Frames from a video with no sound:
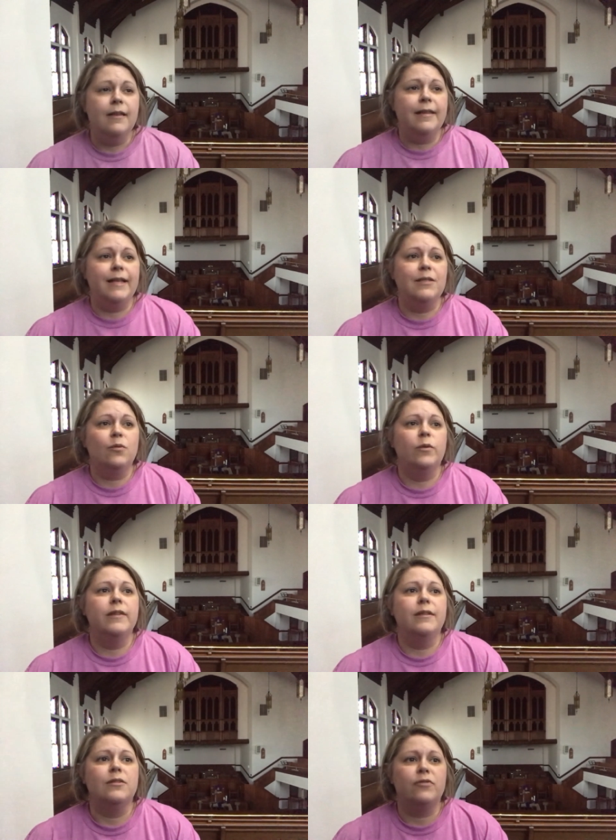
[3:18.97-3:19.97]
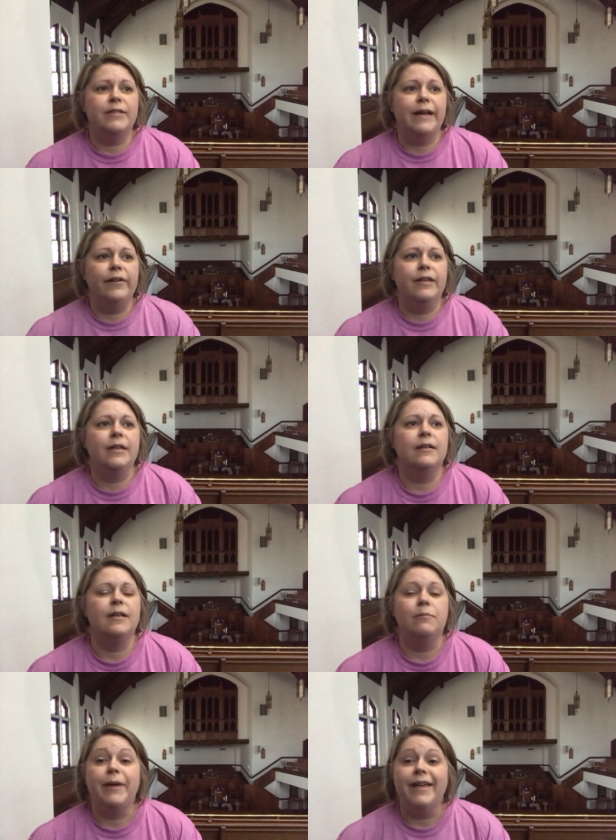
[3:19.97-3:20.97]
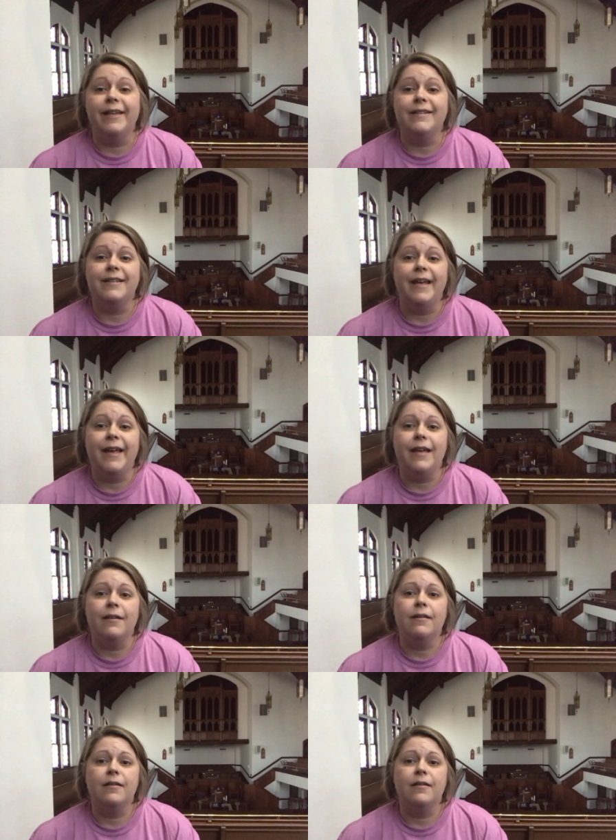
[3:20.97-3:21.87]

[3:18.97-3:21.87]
That's the one that's resounding in my head today.